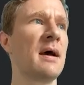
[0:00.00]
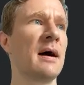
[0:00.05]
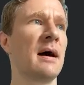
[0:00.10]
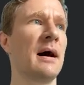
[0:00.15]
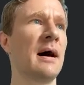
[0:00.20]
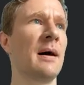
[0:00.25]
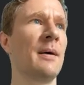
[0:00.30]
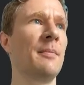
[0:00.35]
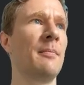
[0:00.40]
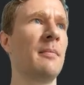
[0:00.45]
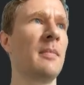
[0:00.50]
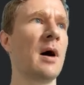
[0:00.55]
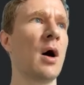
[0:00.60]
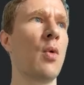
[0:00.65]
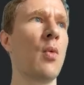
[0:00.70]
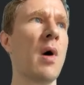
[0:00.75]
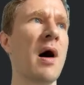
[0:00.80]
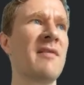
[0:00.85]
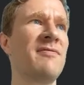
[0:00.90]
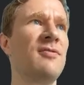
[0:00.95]
Um, a
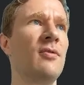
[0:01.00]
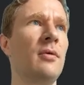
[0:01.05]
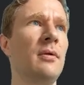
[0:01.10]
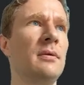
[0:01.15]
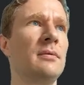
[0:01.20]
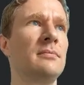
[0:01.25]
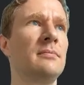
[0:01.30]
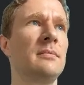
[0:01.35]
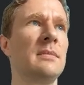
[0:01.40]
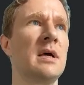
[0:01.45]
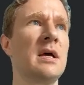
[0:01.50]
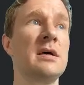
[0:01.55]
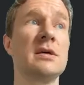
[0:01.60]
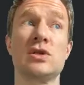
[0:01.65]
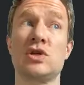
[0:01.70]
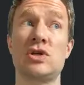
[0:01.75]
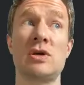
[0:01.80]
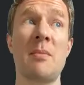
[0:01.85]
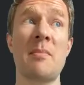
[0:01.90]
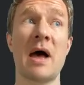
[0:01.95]
waffle.
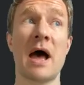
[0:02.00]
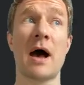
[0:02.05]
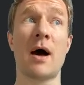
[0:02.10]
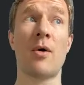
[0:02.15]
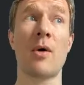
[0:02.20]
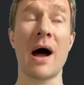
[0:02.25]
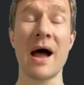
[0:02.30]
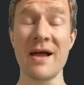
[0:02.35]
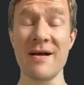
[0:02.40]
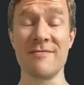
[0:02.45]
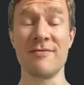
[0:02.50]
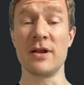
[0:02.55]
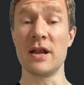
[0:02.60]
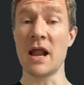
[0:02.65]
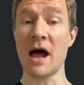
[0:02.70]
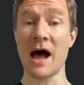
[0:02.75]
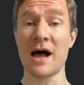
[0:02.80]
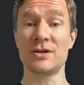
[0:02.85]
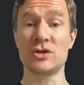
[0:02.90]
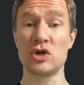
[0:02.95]
Somehow, I have
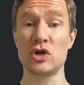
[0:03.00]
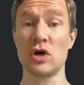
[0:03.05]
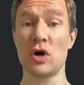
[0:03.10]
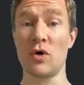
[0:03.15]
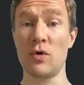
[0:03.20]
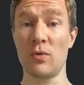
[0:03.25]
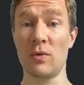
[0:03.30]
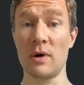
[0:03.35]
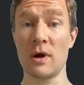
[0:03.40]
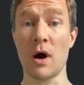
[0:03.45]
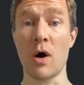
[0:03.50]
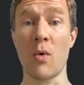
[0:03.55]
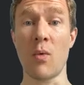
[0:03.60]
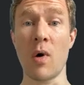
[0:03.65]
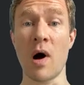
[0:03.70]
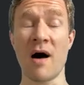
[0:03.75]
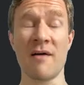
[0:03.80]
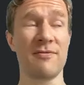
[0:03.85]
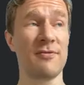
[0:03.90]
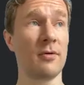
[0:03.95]
not shown a
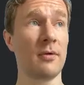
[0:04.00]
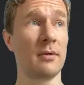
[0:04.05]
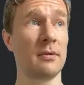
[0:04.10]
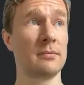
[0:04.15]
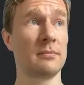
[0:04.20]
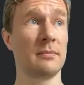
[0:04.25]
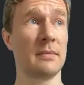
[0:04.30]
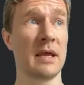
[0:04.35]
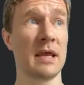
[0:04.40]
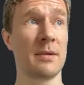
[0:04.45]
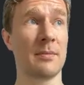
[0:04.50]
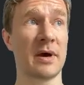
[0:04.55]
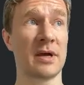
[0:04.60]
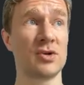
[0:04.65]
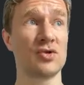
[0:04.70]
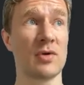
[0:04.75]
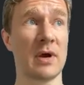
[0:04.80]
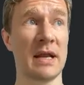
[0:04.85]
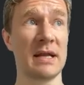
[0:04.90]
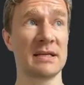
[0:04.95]
waffle in my
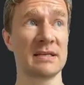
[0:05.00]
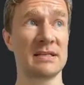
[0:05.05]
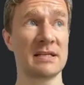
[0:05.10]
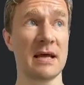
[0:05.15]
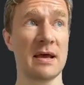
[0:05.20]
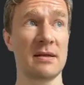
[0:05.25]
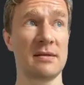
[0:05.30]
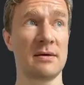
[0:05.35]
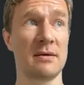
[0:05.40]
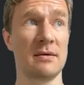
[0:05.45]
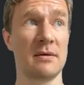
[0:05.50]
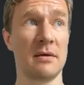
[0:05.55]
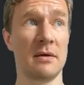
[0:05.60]
training set,